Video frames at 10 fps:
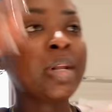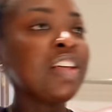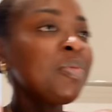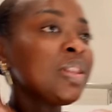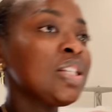I
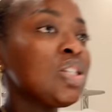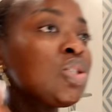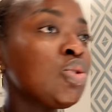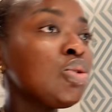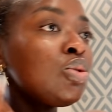love about this
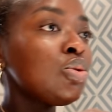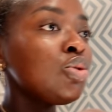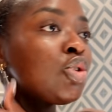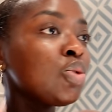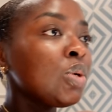is
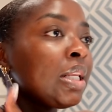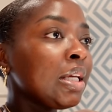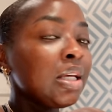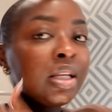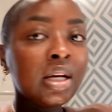usually
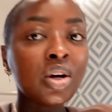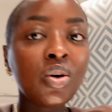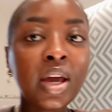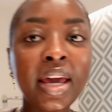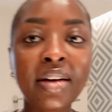you're not
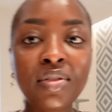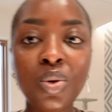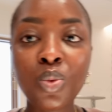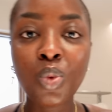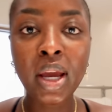gonna have the
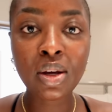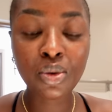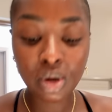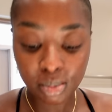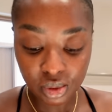white
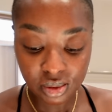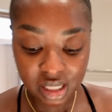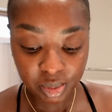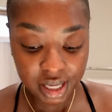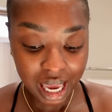crumbles
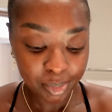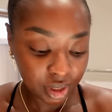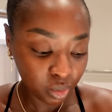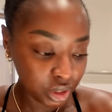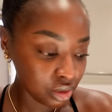that be
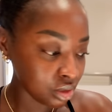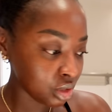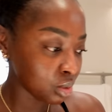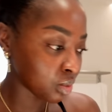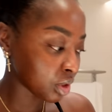happening when your
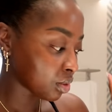deodorant